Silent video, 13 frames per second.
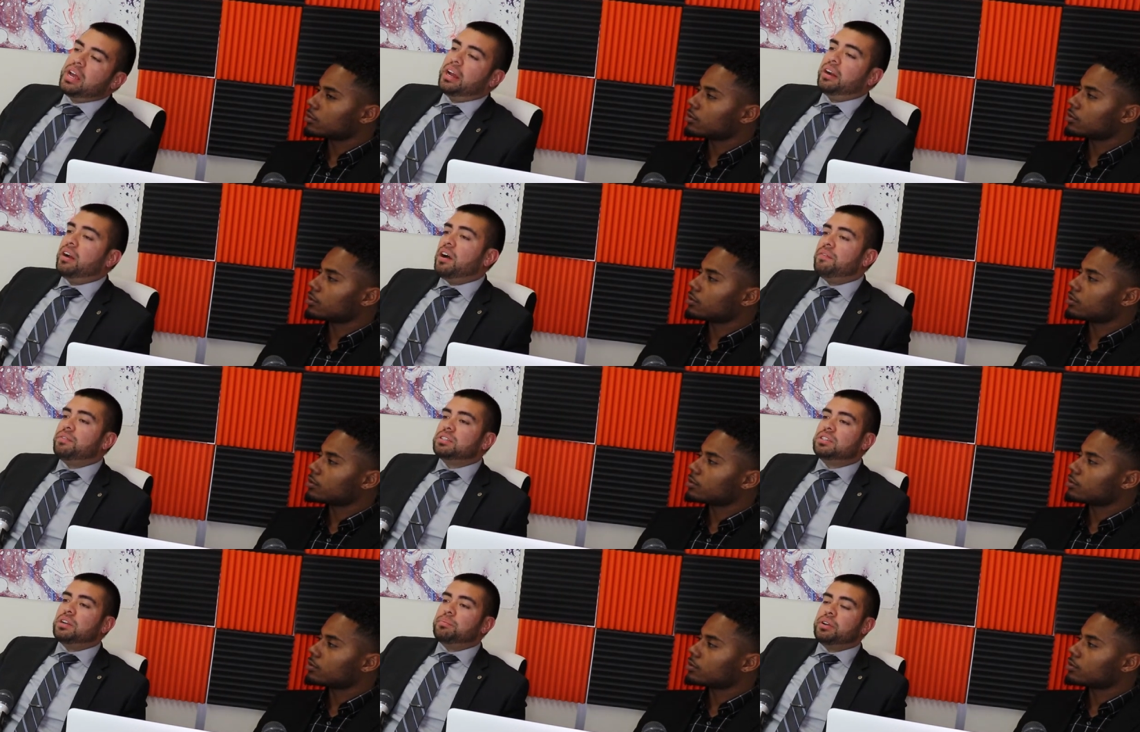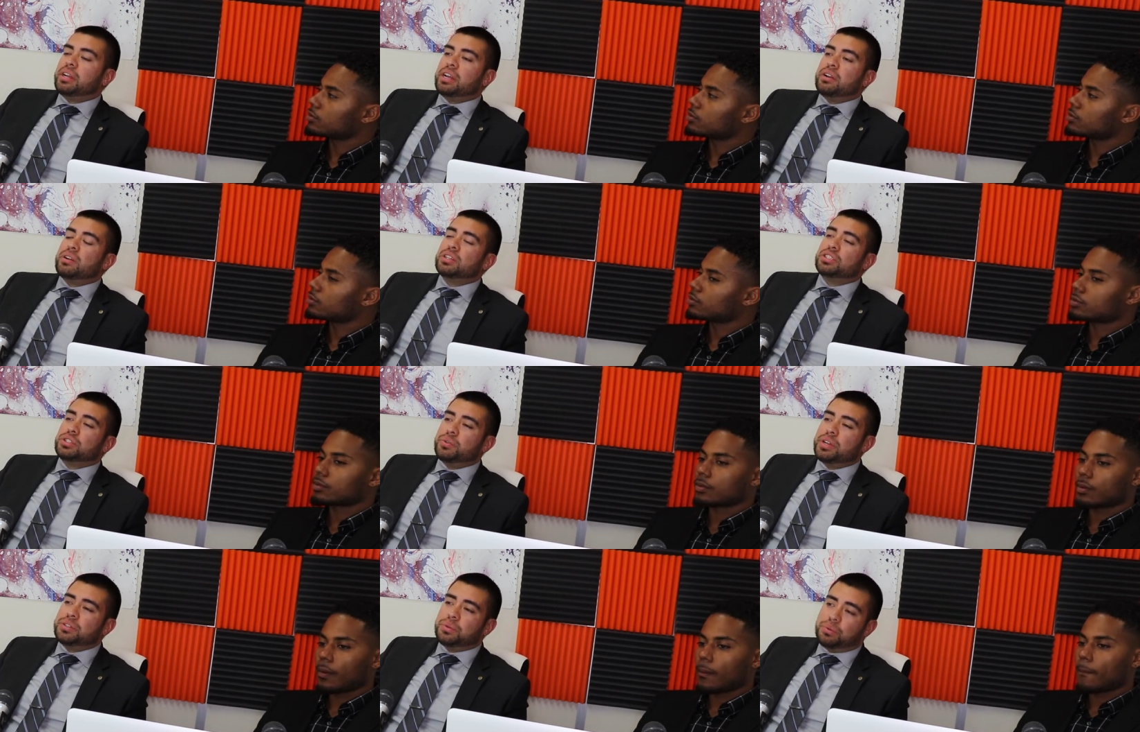Speaker 1: And our office number here is
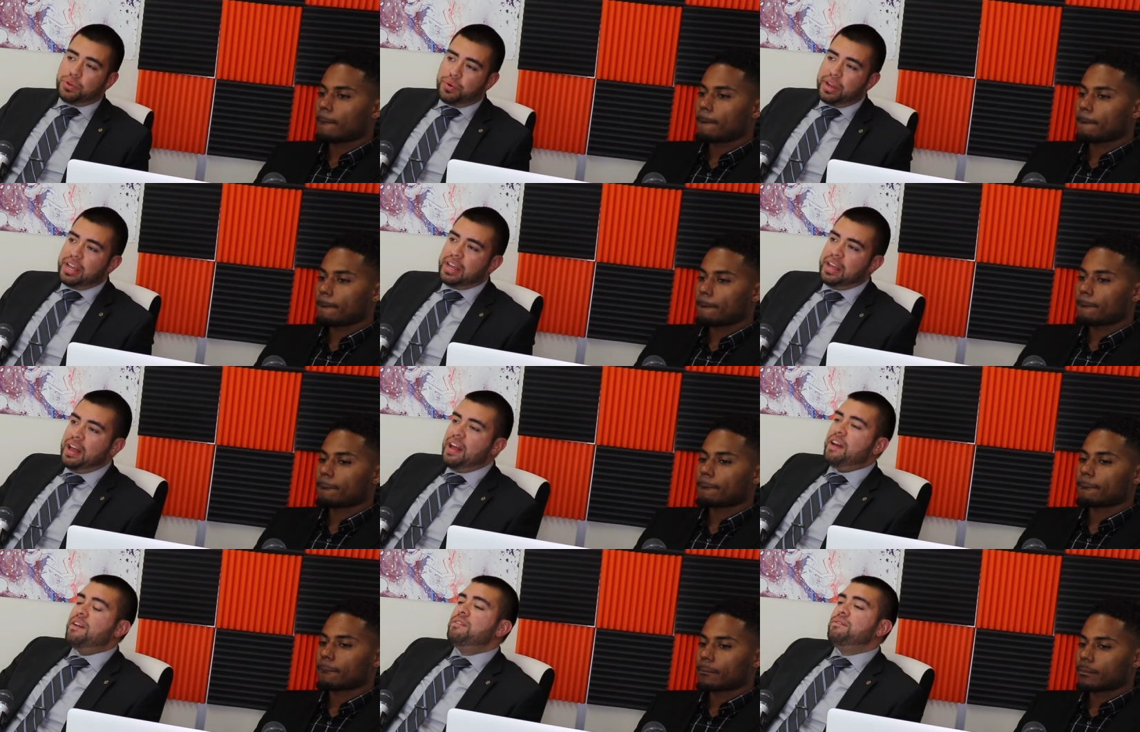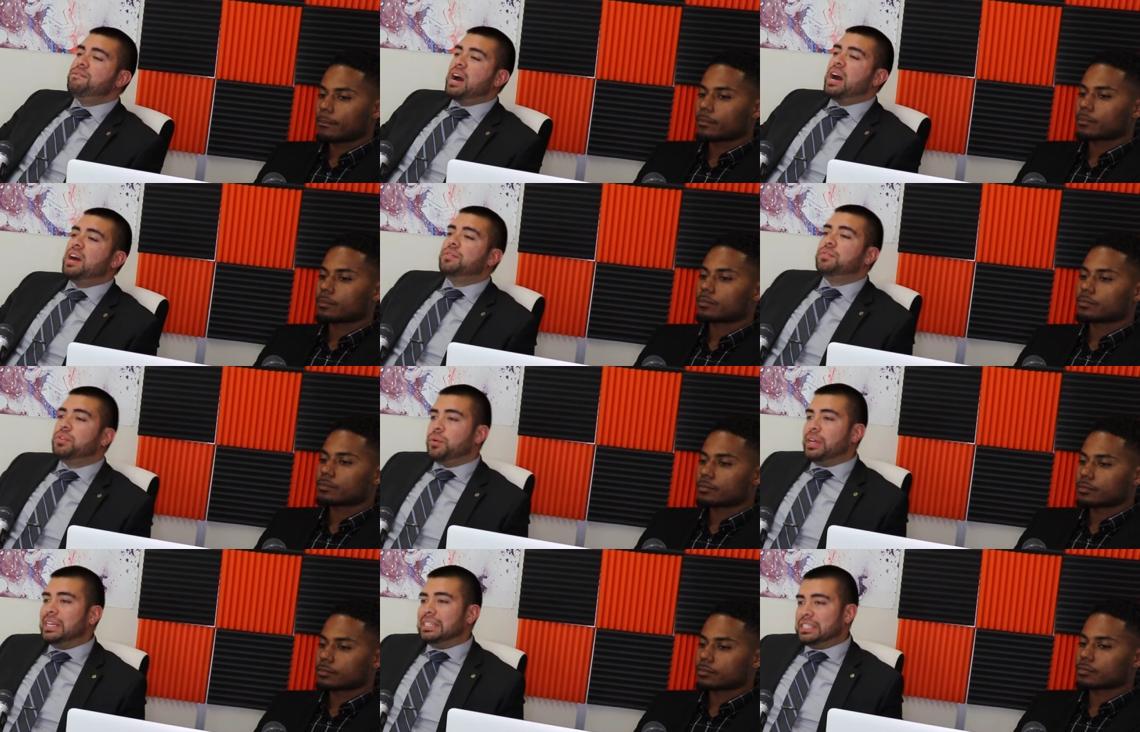three two three, five
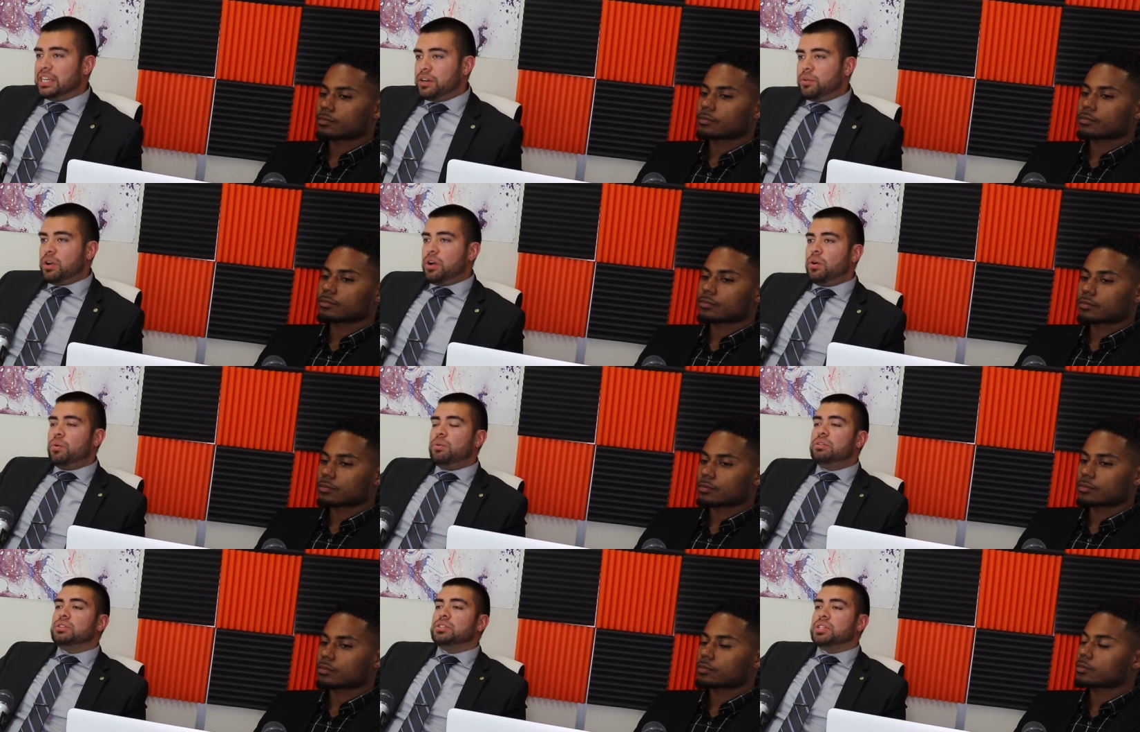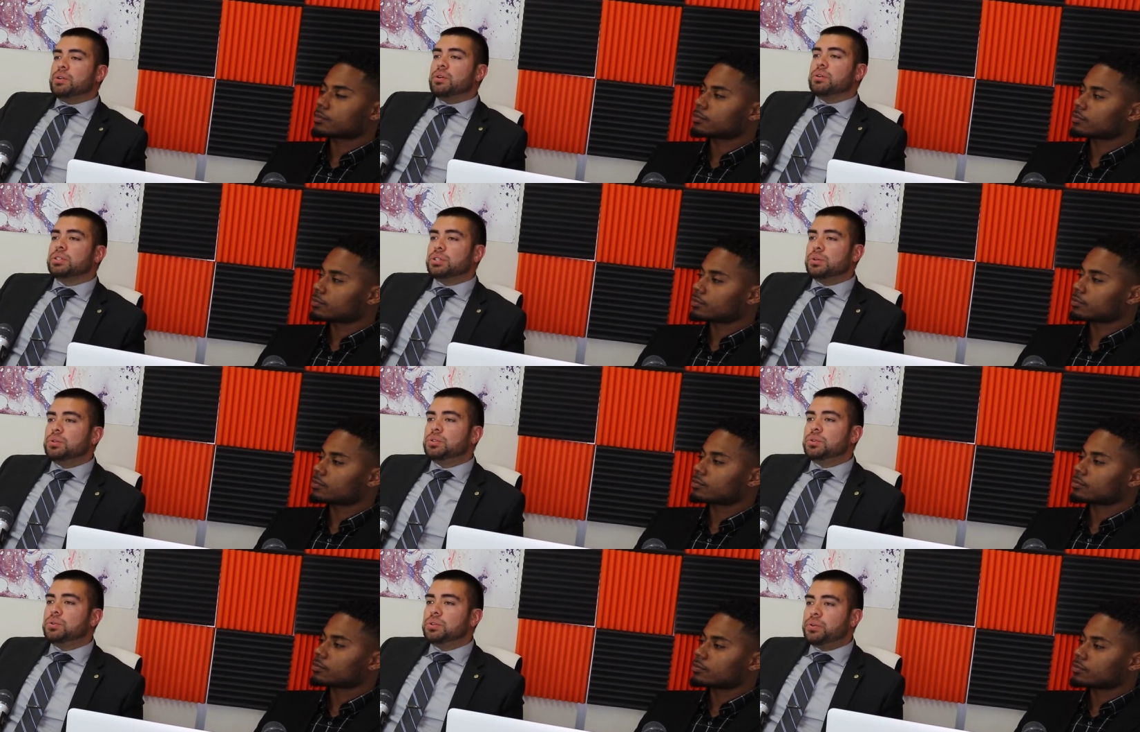three zero, zero two
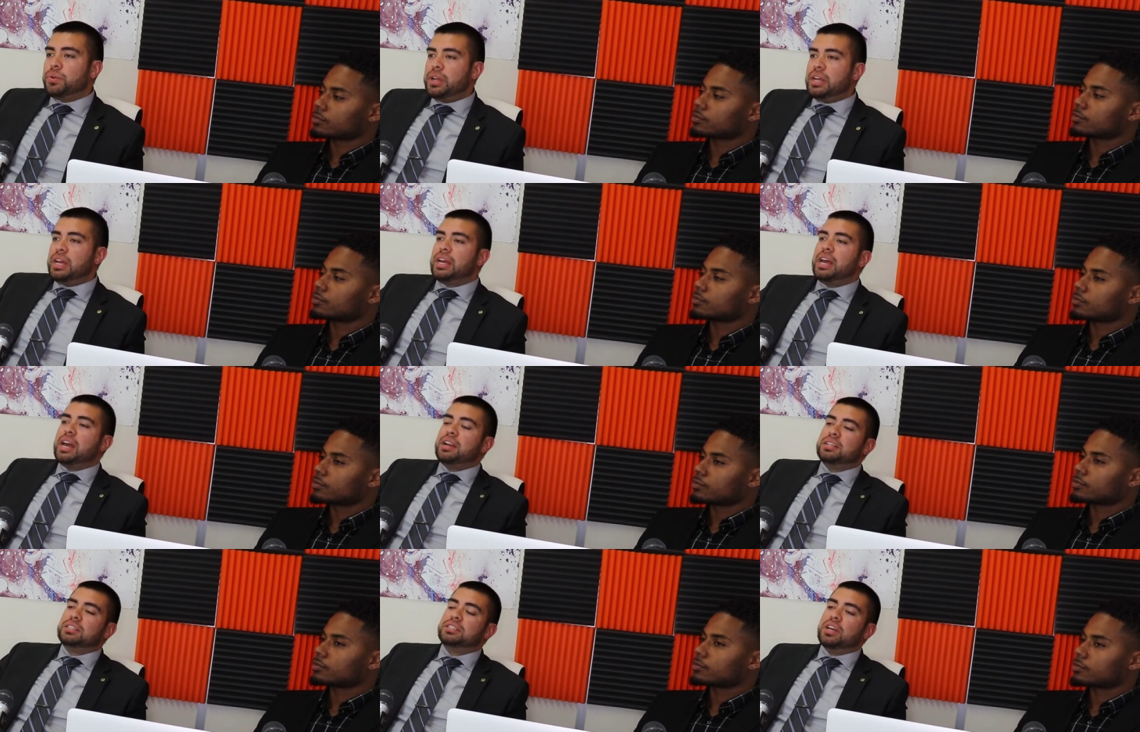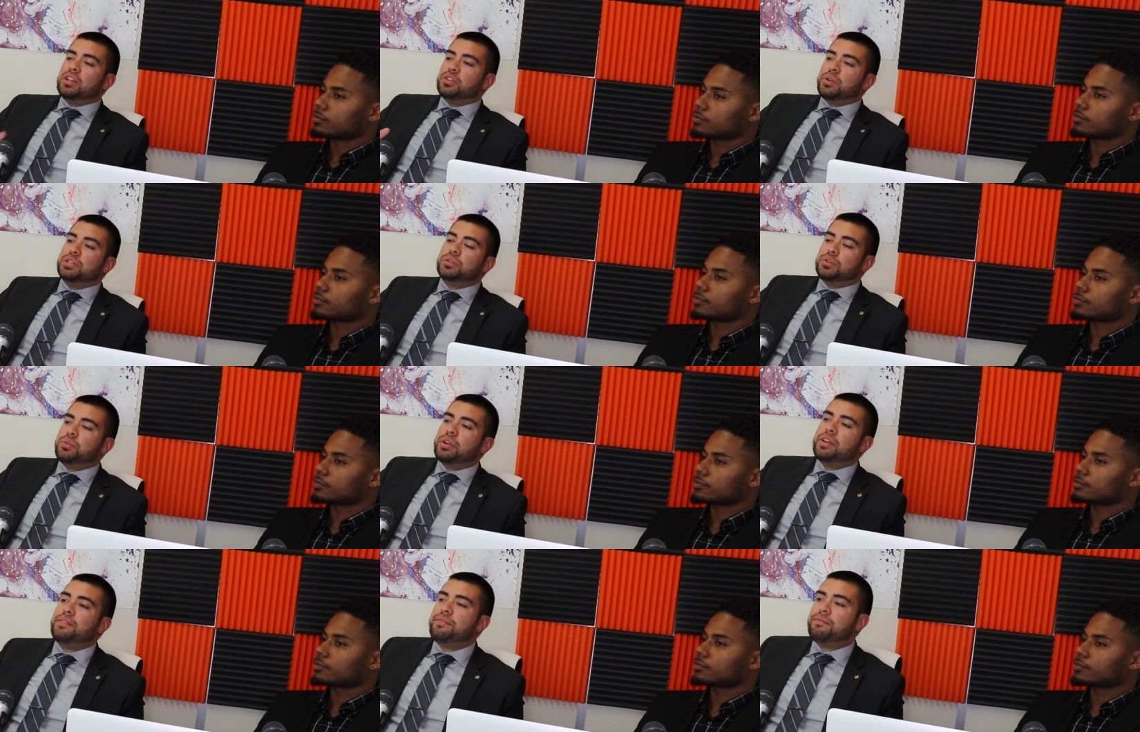two three. Again, it's uh, three two
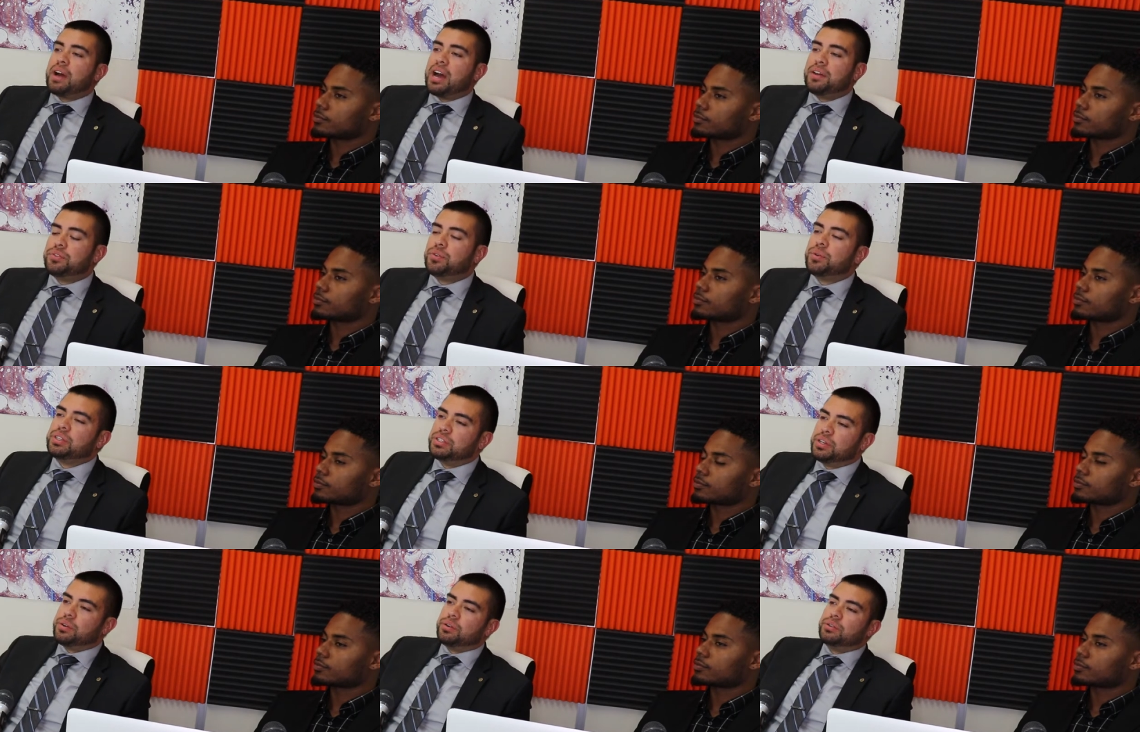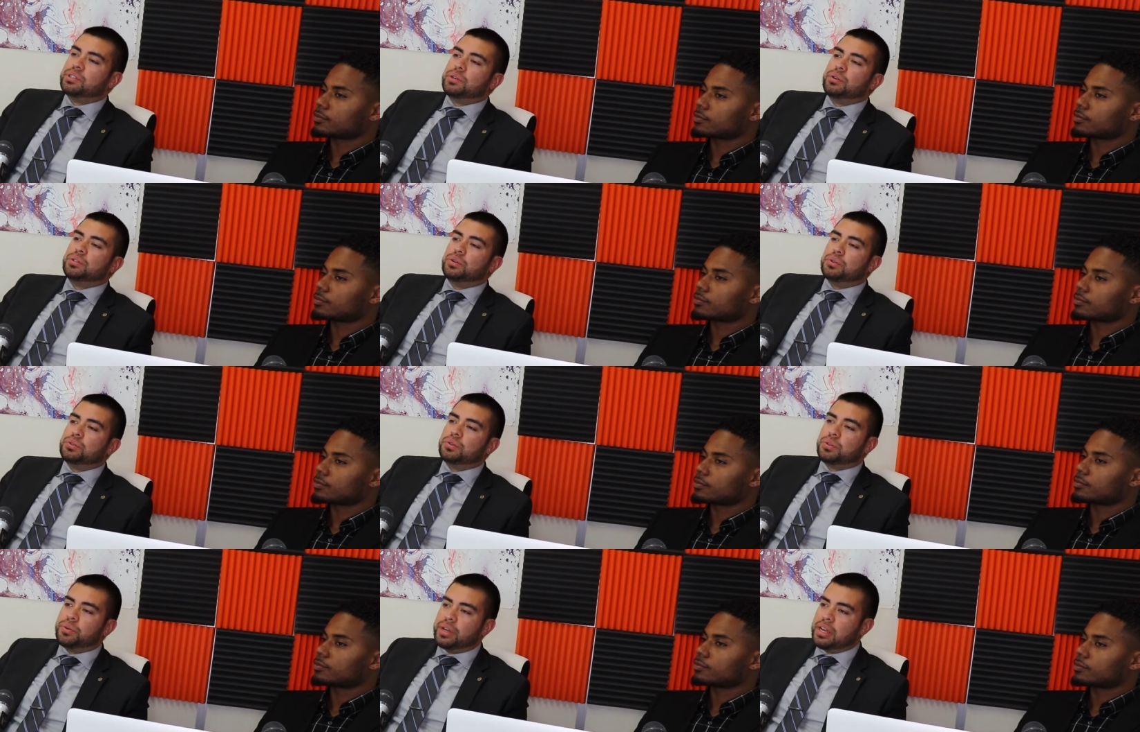three, five three zero, zero two
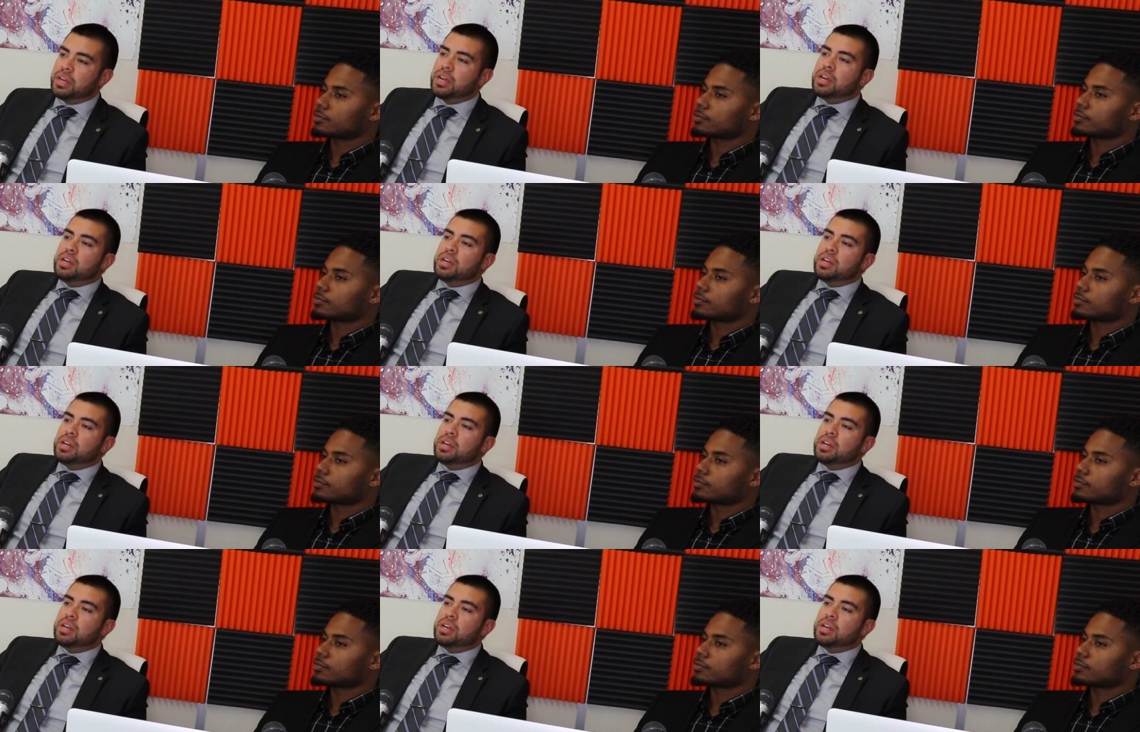two three.